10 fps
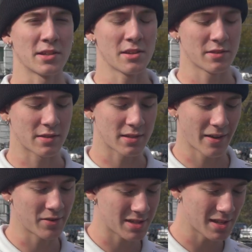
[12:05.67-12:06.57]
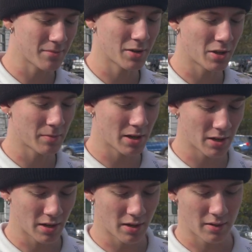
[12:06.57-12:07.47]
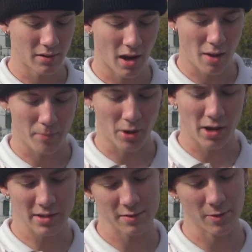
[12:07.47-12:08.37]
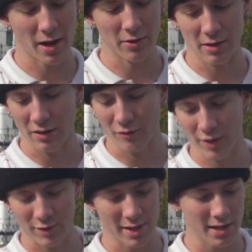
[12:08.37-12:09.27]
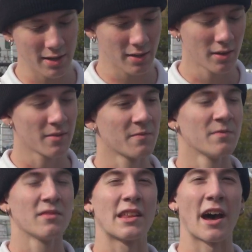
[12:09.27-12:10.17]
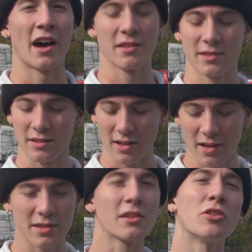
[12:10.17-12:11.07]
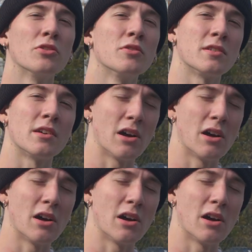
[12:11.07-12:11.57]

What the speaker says: that use a 17 millimeter boss rather than a 15. The Odyssey does include an